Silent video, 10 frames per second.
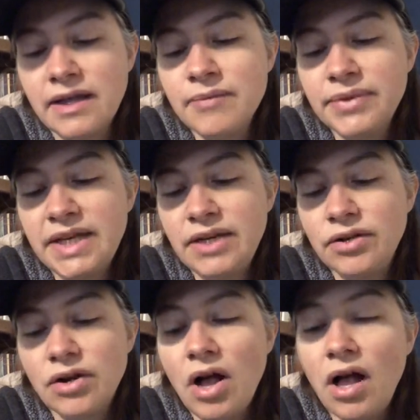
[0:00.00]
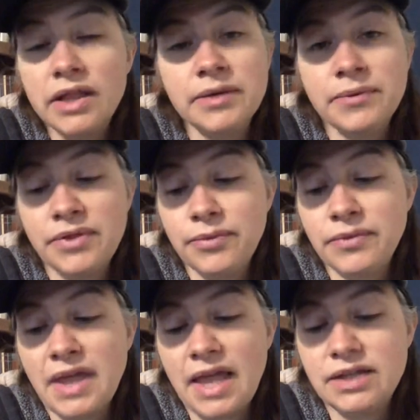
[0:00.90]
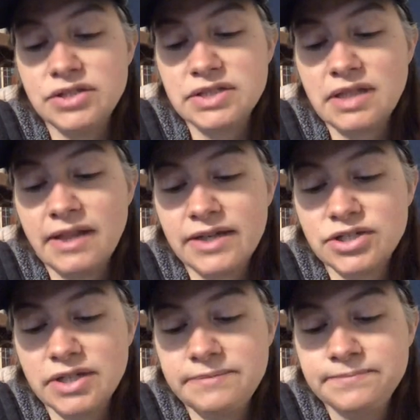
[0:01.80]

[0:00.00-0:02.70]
completing her Hollywood Through the Ages collection.